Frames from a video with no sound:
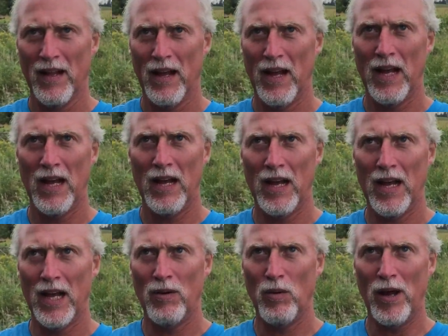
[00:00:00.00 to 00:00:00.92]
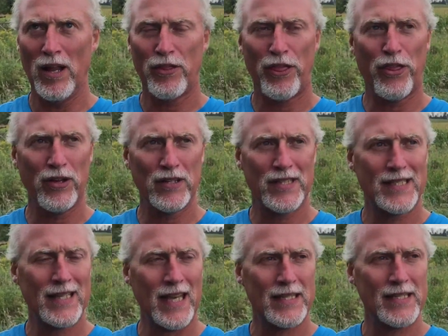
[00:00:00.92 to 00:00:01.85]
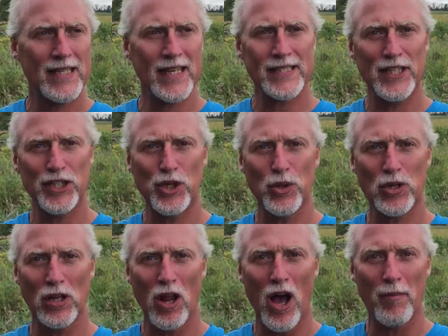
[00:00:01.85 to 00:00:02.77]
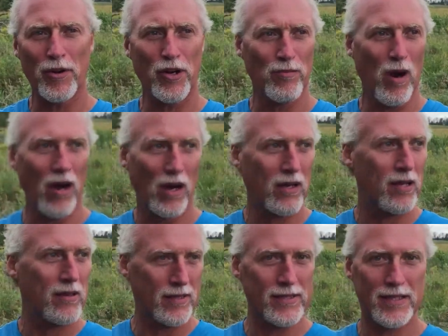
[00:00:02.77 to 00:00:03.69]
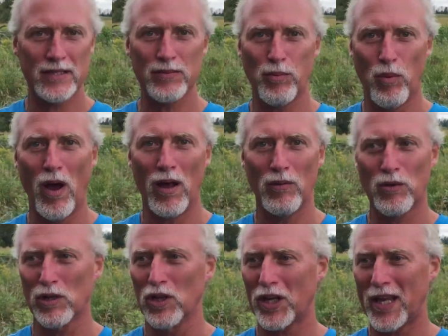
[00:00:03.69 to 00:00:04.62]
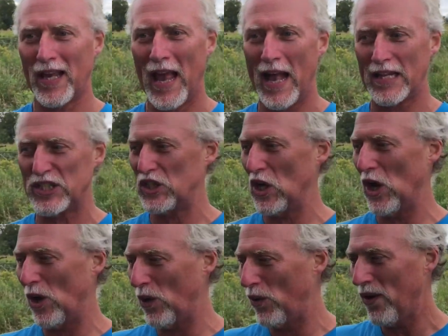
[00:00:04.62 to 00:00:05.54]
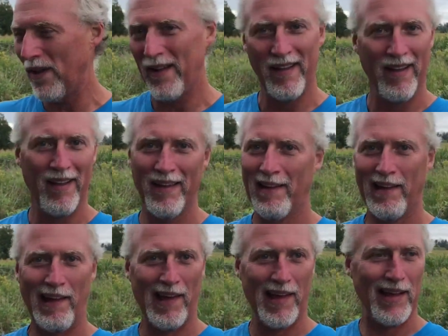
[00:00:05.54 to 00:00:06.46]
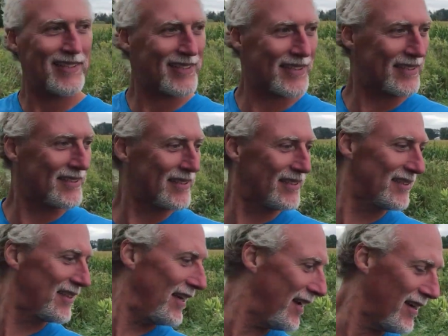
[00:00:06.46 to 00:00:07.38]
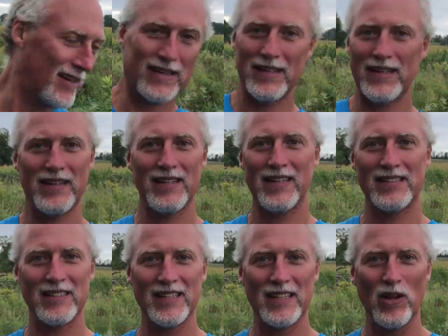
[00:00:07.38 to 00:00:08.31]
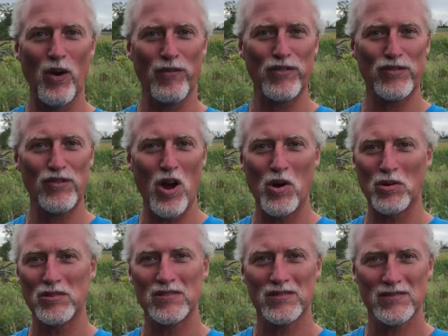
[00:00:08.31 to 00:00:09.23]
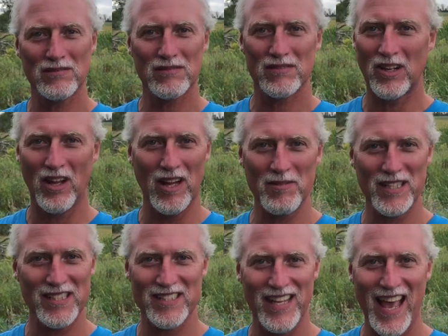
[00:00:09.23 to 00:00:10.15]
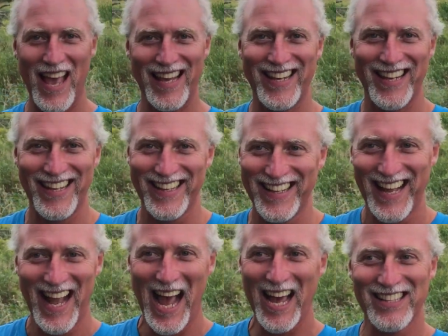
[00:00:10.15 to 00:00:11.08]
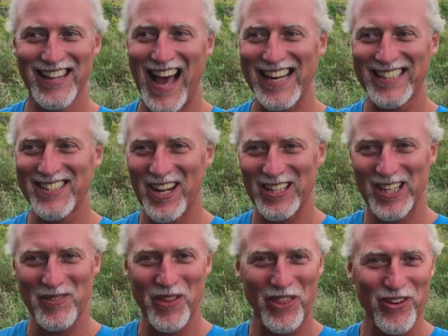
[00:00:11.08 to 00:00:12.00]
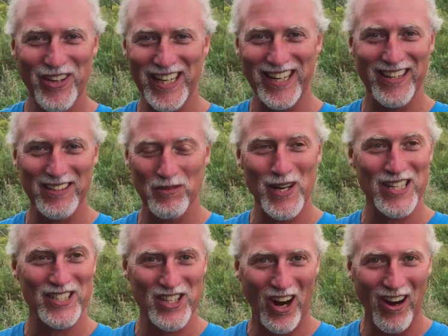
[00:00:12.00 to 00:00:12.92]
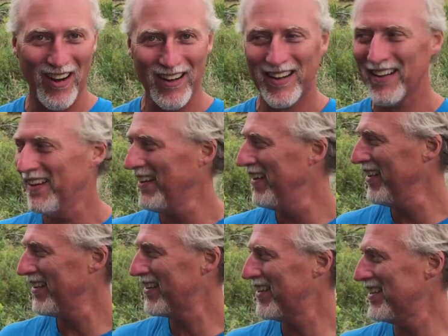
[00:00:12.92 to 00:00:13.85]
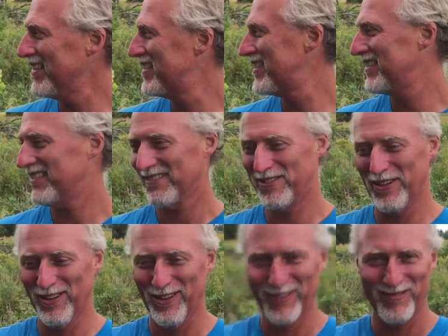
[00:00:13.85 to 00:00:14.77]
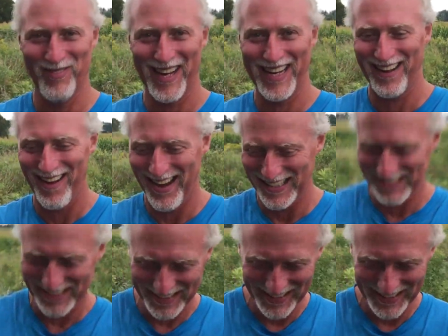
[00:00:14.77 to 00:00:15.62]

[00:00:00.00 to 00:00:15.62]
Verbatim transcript: what, 62 kilometer mark. This is what we're looking at. So it's, the beans. It's a little overgrown. That's all I'm going to say. I'm glad he's not coming through here when it's dark. Because, oh my gosh.